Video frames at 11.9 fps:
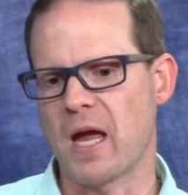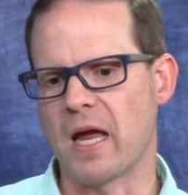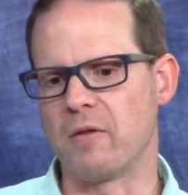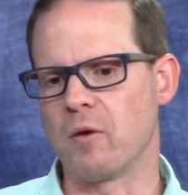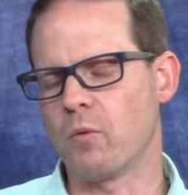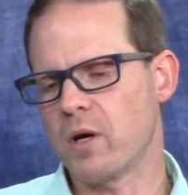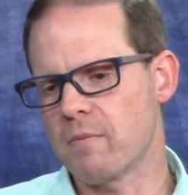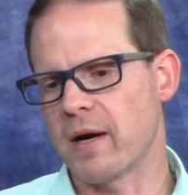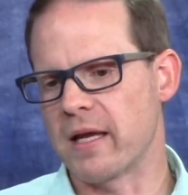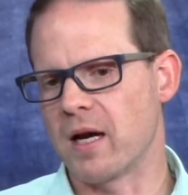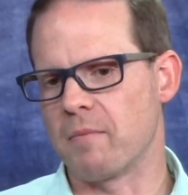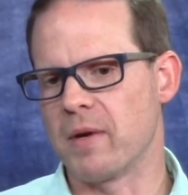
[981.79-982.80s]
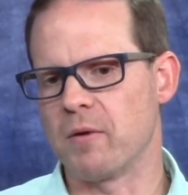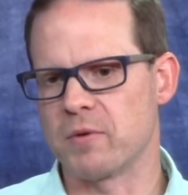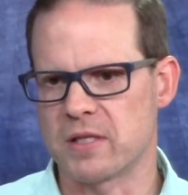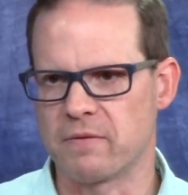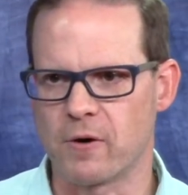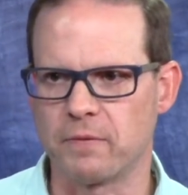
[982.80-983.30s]
And then one of my young men
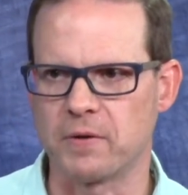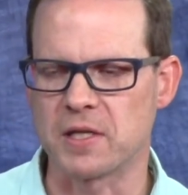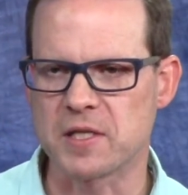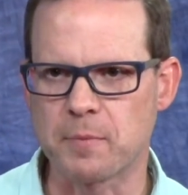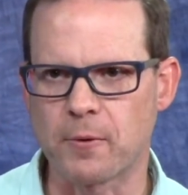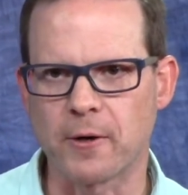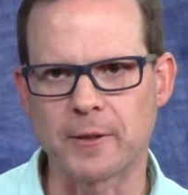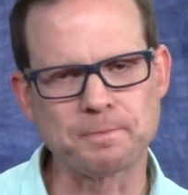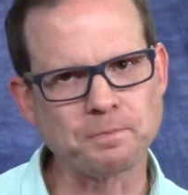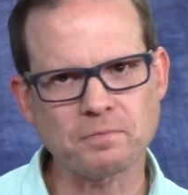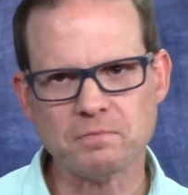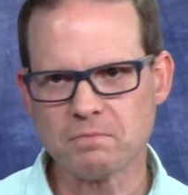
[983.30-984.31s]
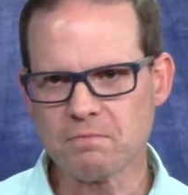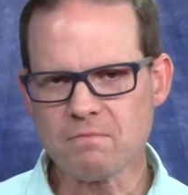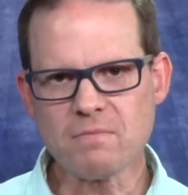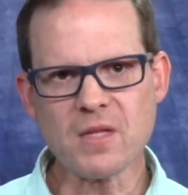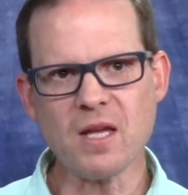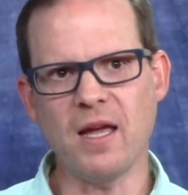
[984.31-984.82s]
was involved in a sport,
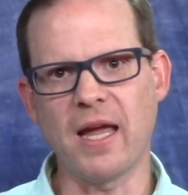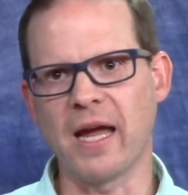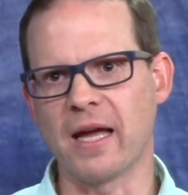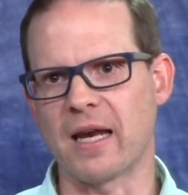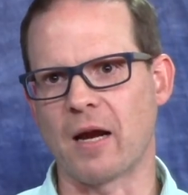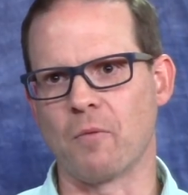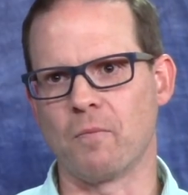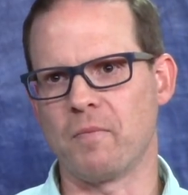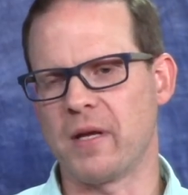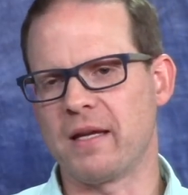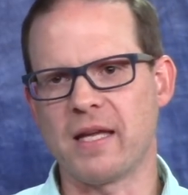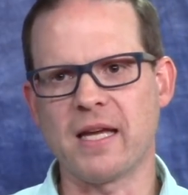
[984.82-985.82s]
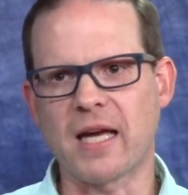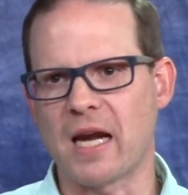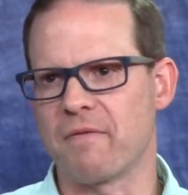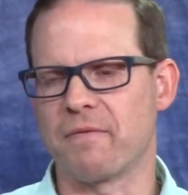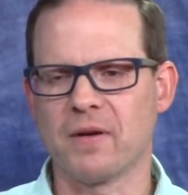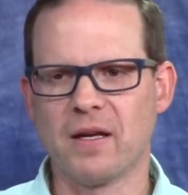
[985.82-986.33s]
and I he, he kind of